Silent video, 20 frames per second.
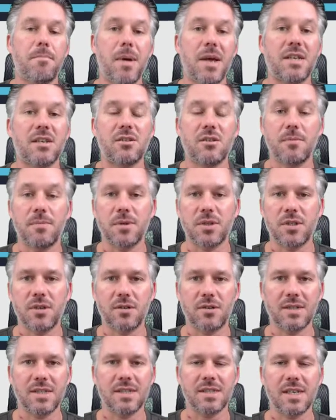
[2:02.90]
the best
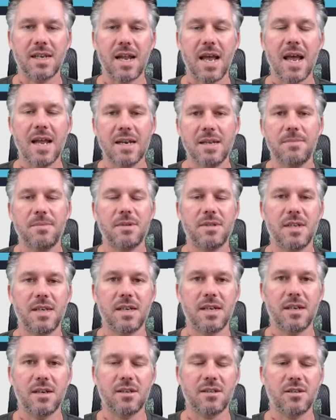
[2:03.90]
opportunities at any
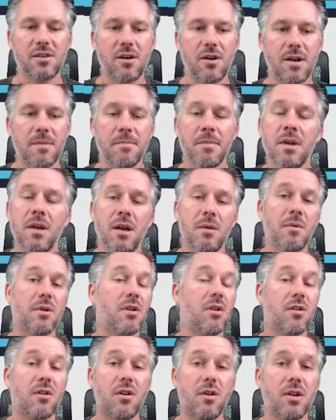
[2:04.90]
particular time. We've
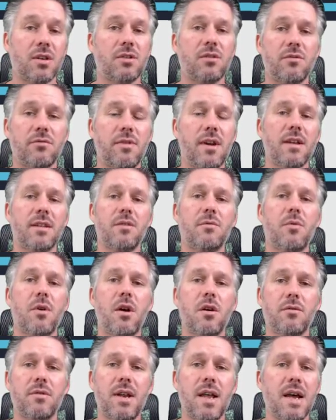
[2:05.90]
got clients all around the
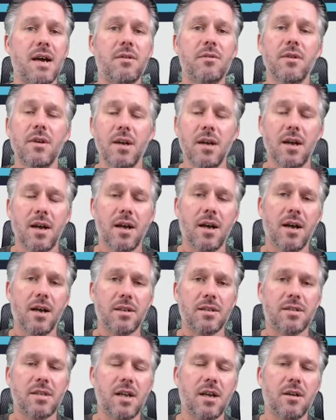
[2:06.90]
world now.
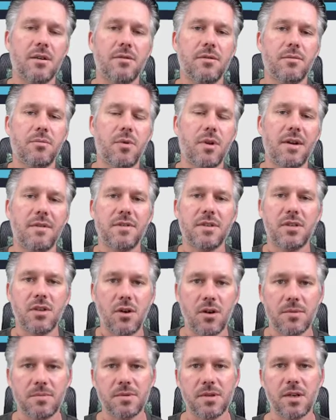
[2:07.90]
So whatever
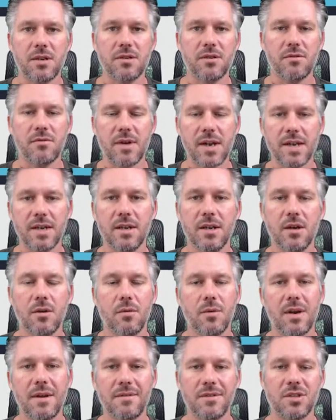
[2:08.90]
time zone you're in,
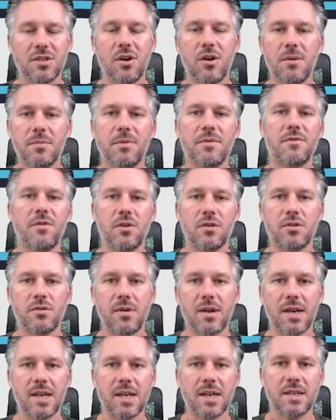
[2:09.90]
whatever time you've got to
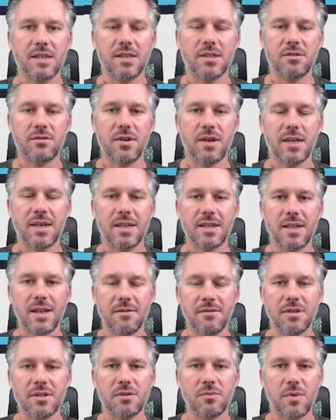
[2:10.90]
allocate to trading,
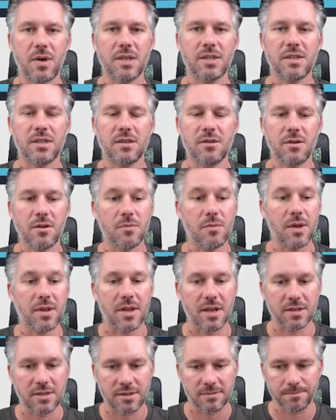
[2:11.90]
there is a way to do it with
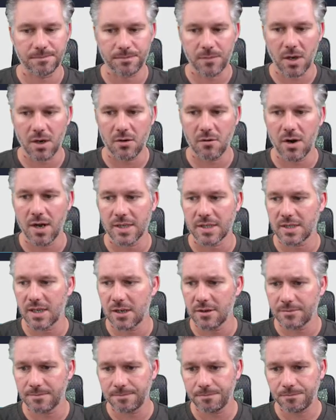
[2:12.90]
us. All right,
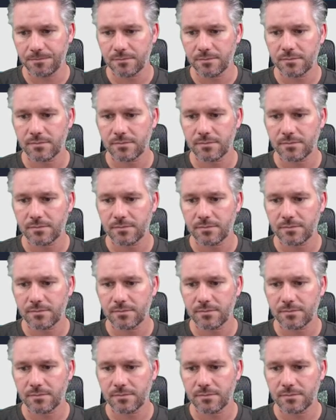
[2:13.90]
so